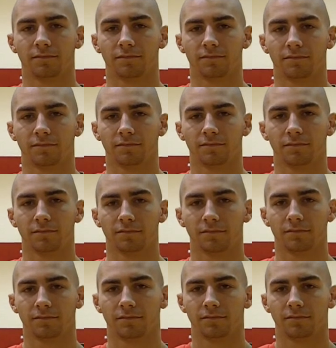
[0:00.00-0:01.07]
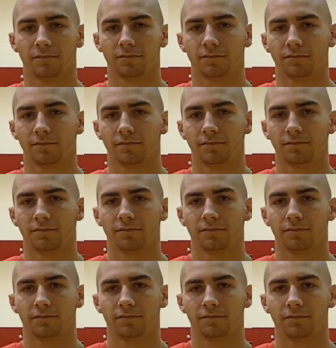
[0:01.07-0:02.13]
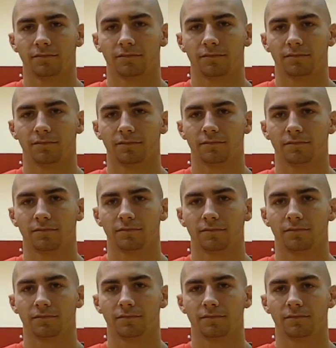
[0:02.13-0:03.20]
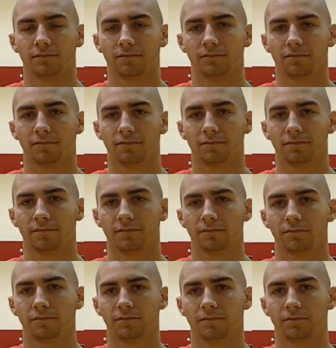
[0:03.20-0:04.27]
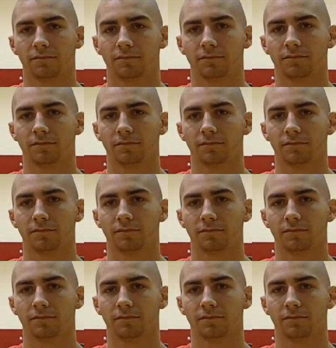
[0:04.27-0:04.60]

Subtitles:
(not speaking)